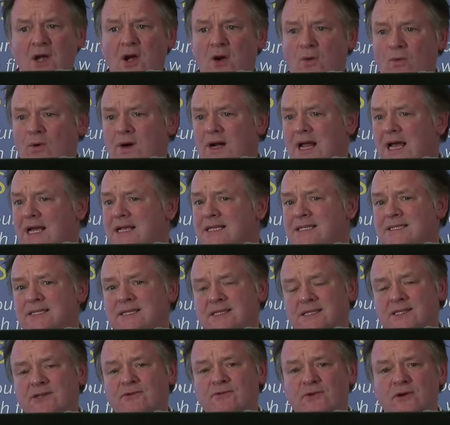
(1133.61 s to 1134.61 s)
Whereas
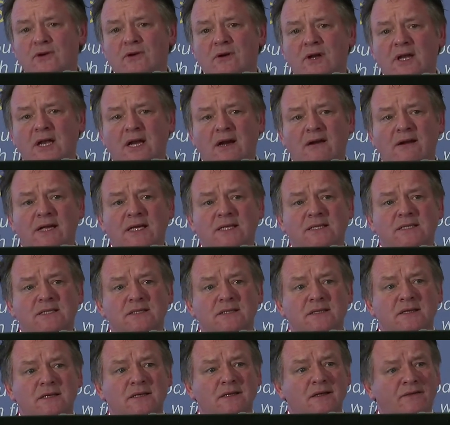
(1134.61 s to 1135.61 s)
in the rural areas,
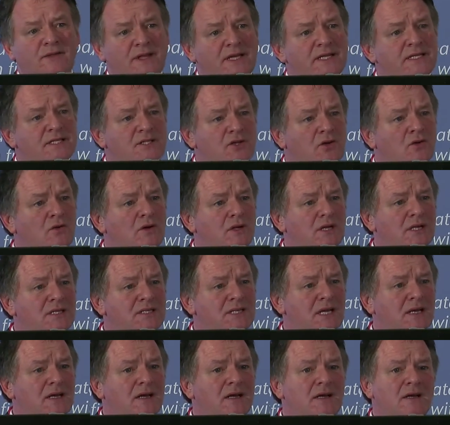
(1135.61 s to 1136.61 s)
they saw it as
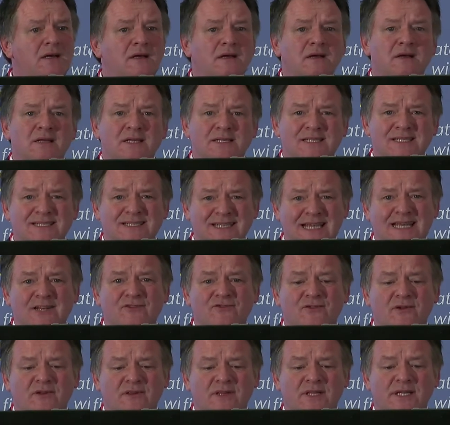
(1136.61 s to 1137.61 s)
a,
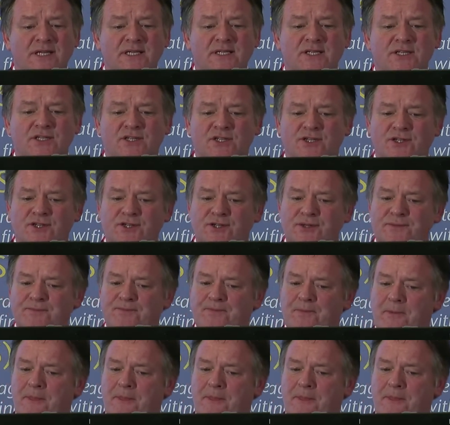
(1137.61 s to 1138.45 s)
central thing to do.